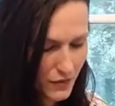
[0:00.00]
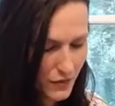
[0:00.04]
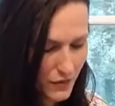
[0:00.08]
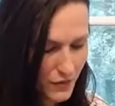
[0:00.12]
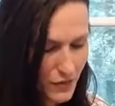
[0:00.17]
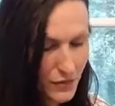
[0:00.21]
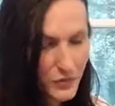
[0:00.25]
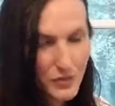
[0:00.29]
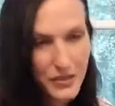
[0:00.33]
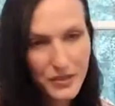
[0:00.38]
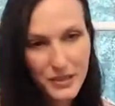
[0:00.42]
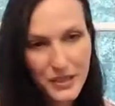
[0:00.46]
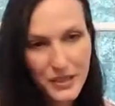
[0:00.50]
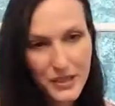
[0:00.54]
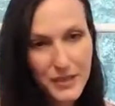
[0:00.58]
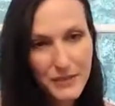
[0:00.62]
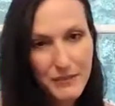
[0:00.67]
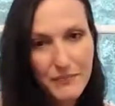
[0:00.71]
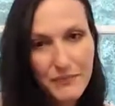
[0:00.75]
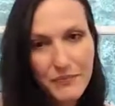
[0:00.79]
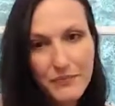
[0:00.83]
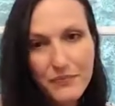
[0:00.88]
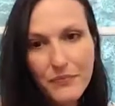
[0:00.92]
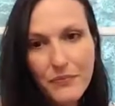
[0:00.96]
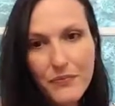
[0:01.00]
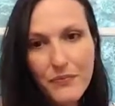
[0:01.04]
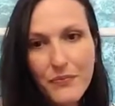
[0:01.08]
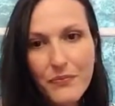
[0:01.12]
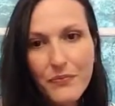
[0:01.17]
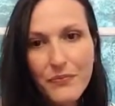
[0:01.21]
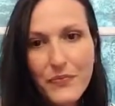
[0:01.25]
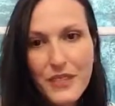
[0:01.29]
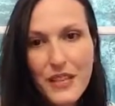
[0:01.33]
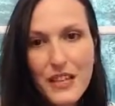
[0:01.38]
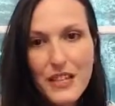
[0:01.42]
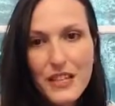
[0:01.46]
through with it.
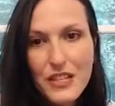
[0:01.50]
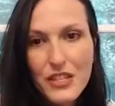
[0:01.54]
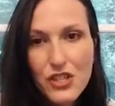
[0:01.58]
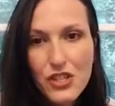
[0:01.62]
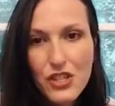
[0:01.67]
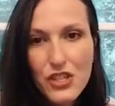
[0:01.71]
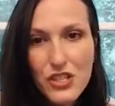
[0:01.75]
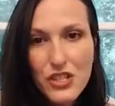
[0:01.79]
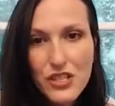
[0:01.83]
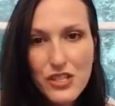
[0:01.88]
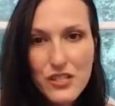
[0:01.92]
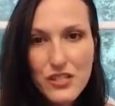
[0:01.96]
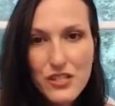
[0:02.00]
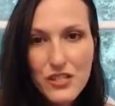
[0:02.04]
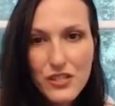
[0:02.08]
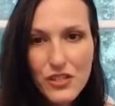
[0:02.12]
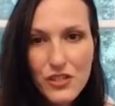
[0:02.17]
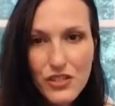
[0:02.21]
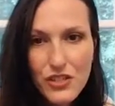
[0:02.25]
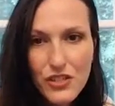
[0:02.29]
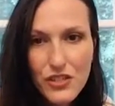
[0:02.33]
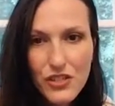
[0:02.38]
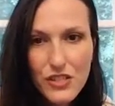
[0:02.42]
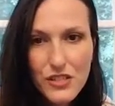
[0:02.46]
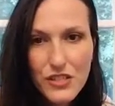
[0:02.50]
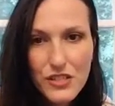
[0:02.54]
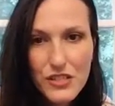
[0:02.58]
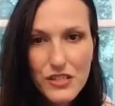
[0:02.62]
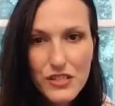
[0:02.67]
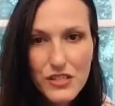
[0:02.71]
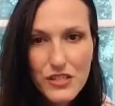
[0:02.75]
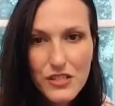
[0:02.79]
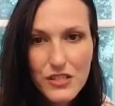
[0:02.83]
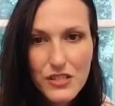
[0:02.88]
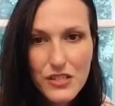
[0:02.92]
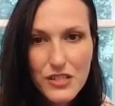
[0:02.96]
Jesus, Jesus,
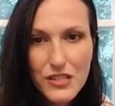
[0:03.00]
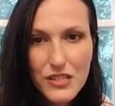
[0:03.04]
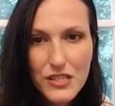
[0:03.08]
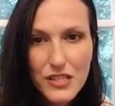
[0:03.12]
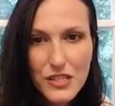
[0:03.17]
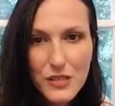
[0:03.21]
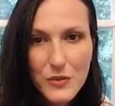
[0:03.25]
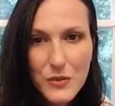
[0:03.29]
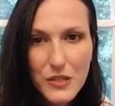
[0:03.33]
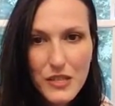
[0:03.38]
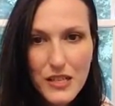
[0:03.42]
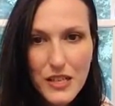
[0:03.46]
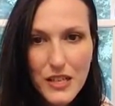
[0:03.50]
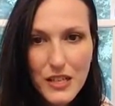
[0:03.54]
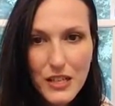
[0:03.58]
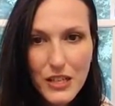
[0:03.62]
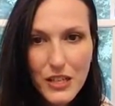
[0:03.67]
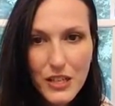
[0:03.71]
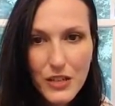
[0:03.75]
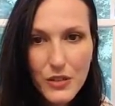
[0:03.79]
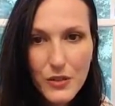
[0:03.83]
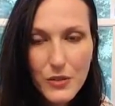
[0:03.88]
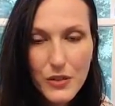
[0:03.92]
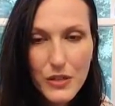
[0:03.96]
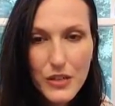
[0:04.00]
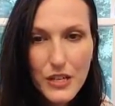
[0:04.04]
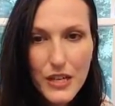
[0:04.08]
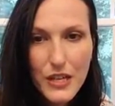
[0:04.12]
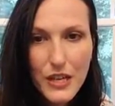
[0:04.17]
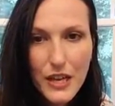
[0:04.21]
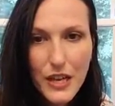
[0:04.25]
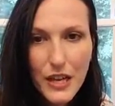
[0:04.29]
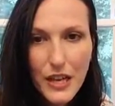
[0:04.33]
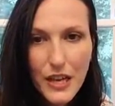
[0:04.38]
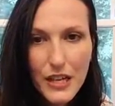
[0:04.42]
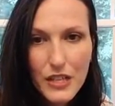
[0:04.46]
Jesus, we thank you.
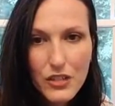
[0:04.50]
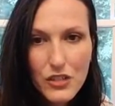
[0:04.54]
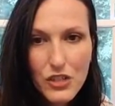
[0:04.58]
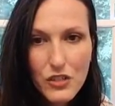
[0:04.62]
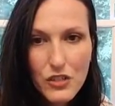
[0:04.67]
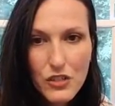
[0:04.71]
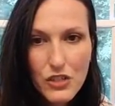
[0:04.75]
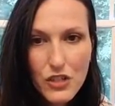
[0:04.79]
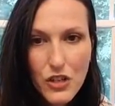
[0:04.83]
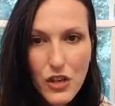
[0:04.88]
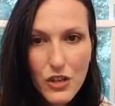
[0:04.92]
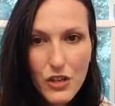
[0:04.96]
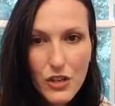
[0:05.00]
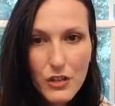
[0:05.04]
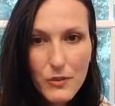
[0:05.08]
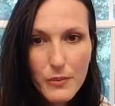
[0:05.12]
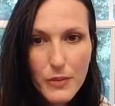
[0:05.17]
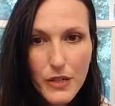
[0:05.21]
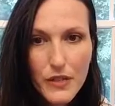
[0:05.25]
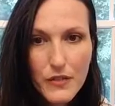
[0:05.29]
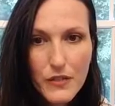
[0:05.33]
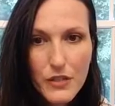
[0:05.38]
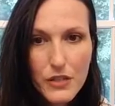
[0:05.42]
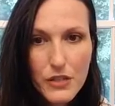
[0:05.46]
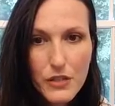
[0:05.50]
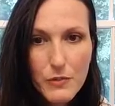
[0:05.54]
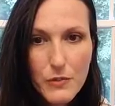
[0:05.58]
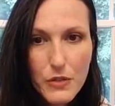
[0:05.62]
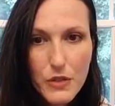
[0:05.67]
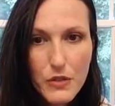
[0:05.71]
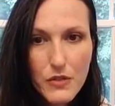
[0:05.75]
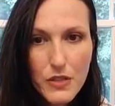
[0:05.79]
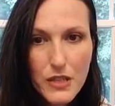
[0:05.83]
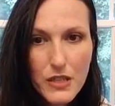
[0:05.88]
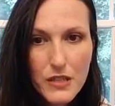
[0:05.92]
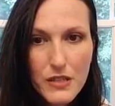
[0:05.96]
Angela's talking about the
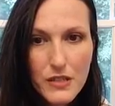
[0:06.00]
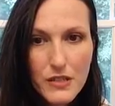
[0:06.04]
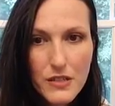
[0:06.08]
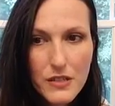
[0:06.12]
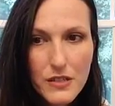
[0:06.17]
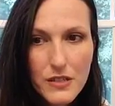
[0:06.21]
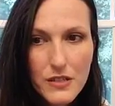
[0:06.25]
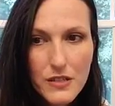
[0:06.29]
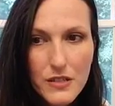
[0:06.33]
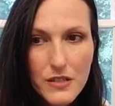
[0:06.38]
smoothies.